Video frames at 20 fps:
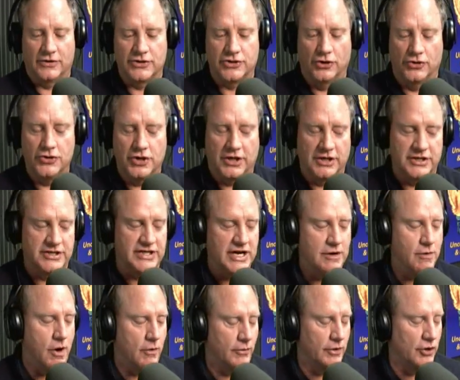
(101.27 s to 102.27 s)
So you can see
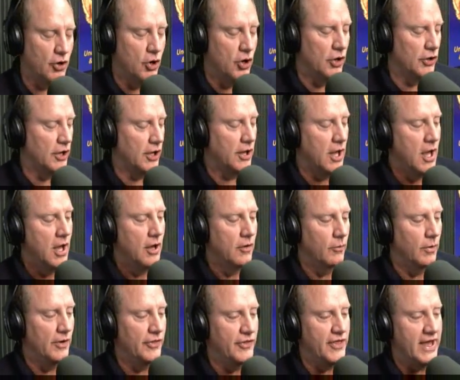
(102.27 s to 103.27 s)
where we're going
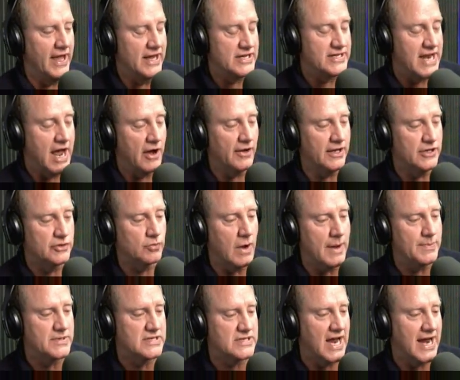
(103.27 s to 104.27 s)
with this. Now, his
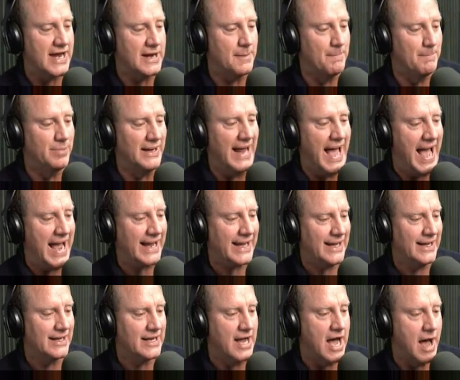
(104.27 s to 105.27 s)
website,
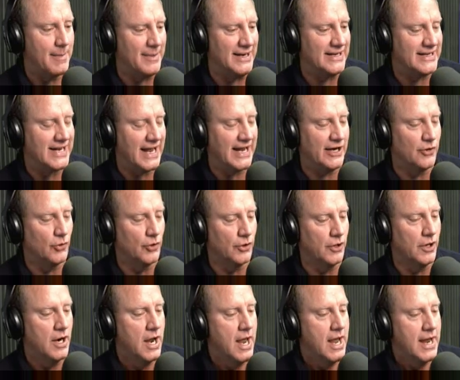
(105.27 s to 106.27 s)
black
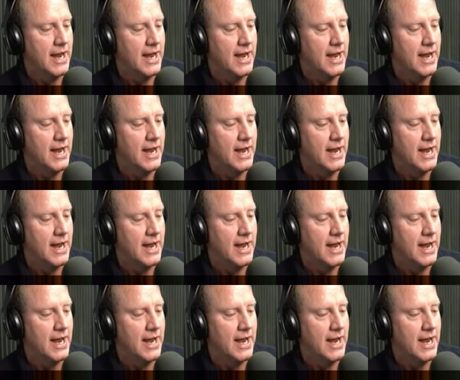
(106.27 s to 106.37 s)
commentator